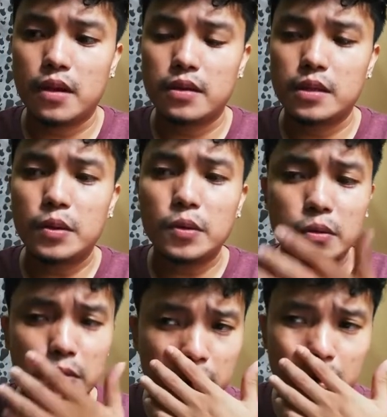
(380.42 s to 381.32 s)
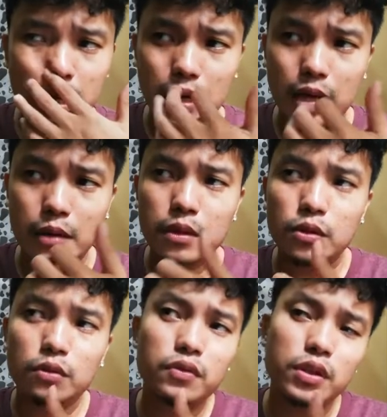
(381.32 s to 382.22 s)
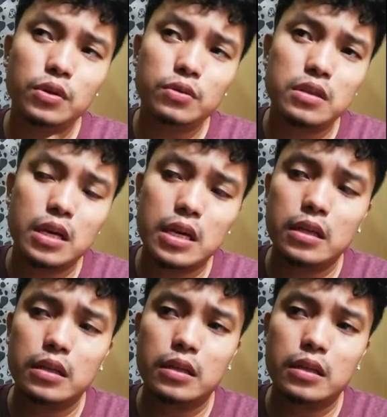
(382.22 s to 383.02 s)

Sabi ko, I mean two videos din.